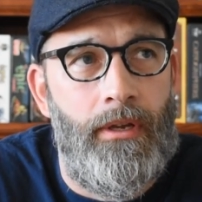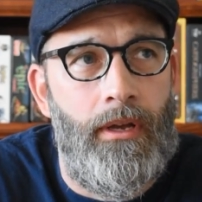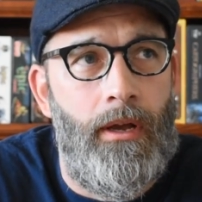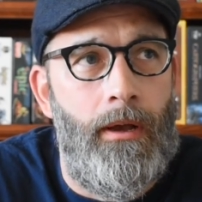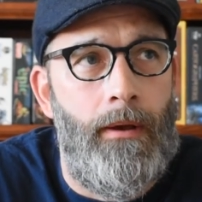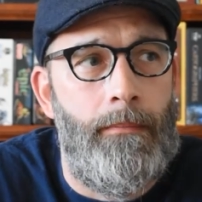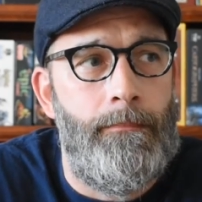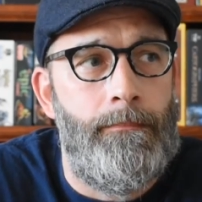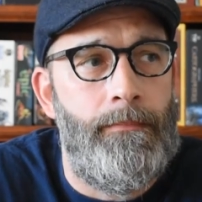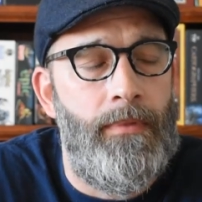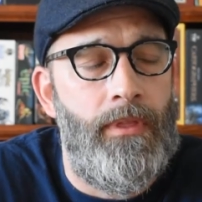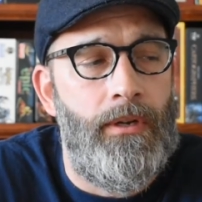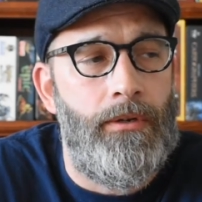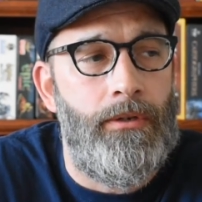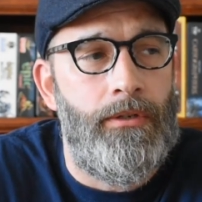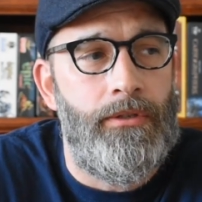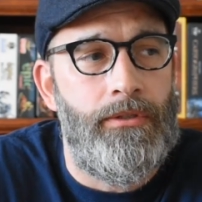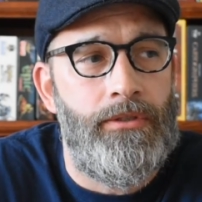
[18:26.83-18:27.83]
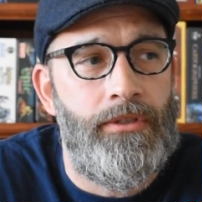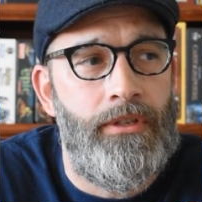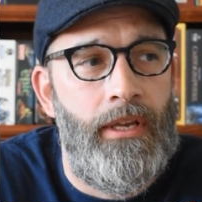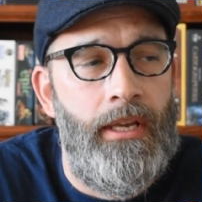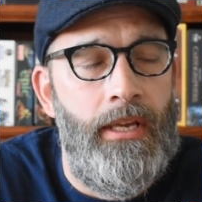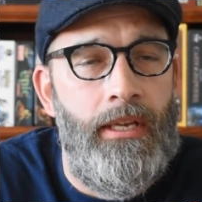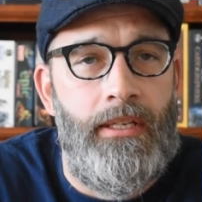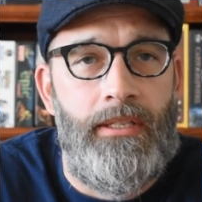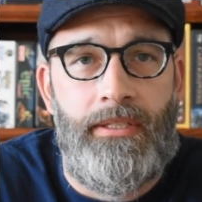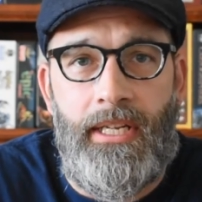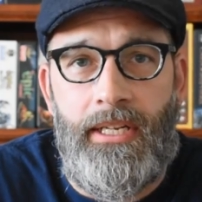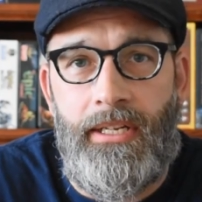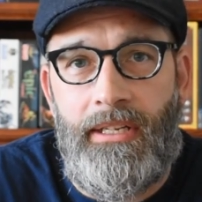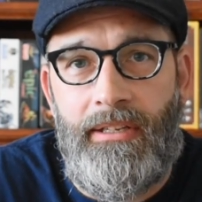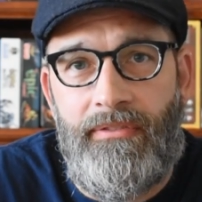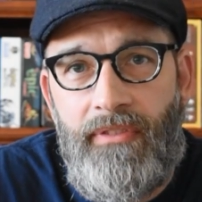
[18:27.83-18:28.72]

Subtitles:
There's sending